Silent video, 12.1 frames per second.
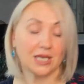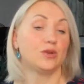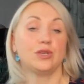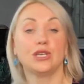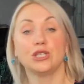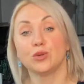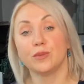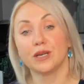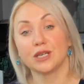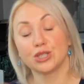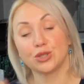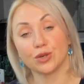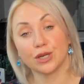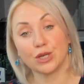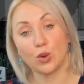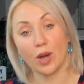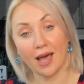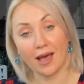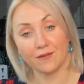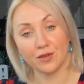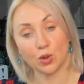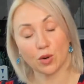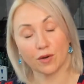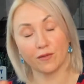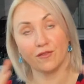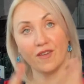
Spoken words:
You need to make sure you have your